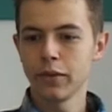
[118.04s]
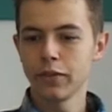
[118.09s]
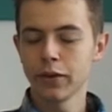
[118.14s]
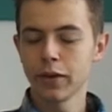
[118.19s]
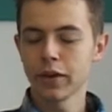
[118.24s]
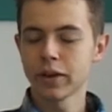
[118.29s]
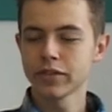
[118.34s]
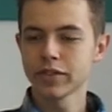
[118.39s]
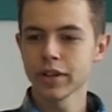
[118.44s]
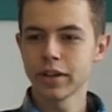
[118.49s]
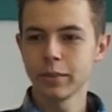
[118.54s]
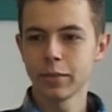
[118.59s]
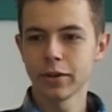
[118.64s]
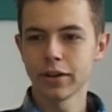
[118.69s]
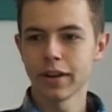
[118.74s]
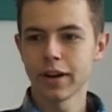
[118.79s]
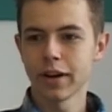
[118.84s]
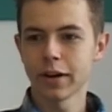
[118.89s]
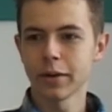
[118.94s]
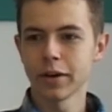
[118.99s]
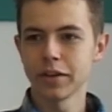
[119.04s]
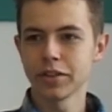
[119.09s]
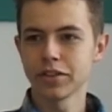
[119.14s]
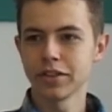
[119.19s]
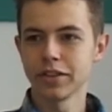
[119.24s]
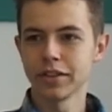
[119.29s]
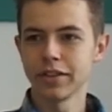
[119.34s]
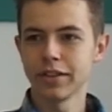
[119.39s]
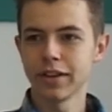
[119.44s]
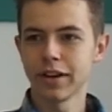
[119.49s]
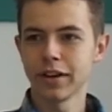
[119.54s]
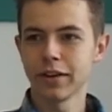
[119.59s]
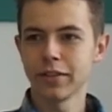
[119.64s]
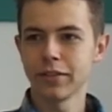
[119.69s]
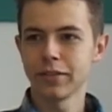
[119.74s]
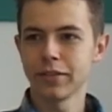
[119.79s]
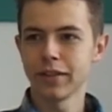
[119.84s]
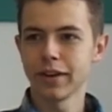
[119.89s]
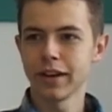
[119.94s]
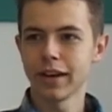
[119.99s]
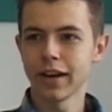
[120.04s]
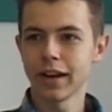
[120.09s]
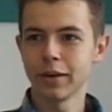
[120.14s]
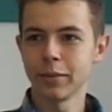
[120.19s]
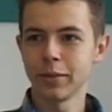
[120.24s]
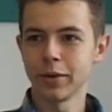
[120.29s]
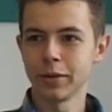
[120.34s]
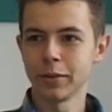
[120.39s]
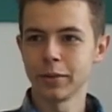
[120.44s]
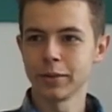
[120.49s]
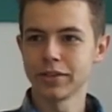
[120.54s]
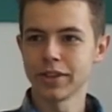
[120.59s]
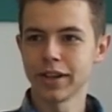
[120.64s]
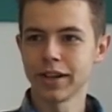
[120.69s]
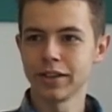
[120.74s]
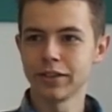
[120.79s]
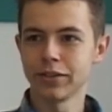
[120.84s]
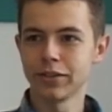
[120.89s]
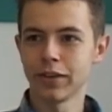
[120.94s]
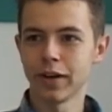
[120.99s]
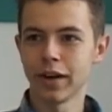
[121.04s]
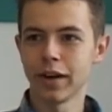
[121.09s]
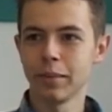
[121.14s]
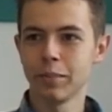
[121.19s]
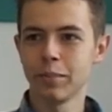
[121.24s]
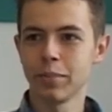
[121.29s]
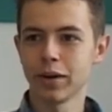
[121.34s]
if you ask anybody that question, I don't think anybody will say it's fair,